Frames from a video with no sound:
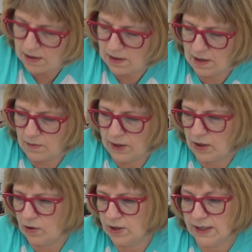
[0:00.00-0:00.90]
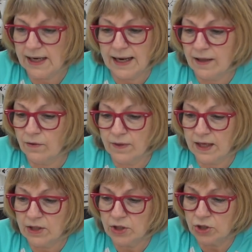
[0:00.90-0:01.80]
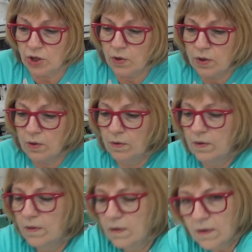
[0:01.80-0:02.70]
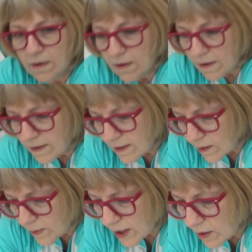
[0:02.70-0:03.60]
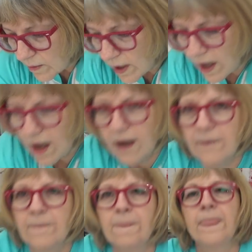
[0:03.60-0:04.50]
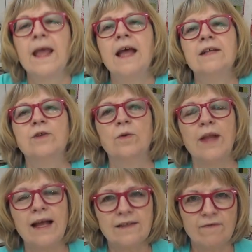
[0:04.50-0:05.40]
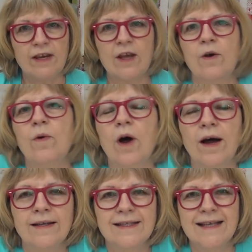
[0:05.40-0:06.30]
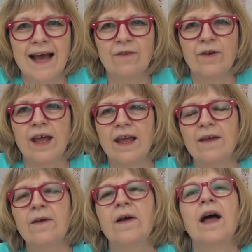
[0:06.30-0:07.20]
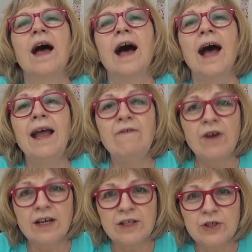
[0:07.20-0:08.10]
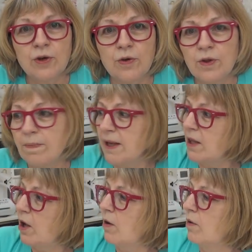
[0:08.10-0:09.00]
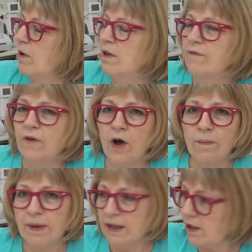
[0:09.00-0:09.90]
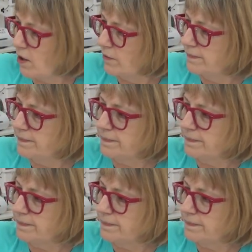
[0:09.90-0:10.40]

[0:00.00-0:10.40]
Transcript: There we go, because I got other things to show you. There we go. Ah, so last video on Saturday, I forgot to show you the pillow, the fall pillow.